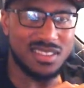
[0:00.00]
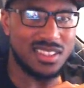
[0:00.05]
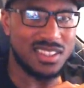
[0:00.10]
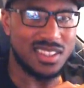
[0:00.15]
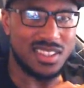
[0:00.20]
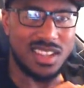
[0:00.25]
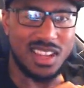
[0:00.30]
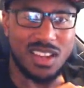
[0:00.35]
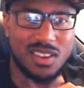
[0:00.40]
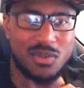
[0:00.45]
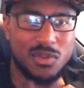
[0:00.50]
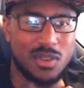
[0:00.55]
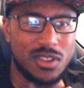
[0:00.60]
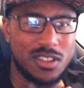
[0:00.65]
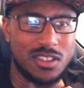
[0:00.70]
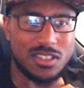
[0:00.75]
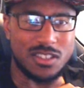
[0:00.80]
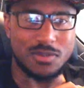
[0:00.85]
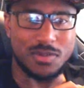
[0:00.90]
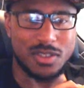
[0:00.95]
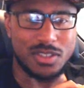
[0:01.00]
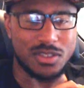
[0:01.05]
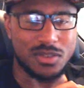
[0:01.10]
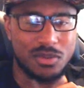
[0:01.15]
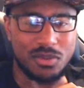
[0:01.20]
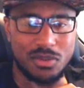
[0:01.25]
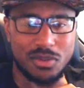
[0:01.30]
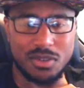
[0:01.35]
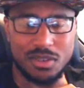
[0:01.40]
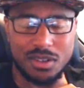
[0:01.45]
They really just been
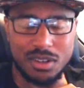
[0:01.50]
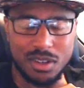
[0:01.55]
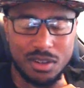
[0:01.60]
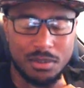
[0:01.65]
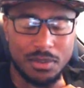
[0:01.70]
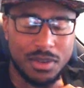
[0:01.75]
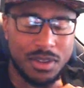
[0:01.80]
screwing it up.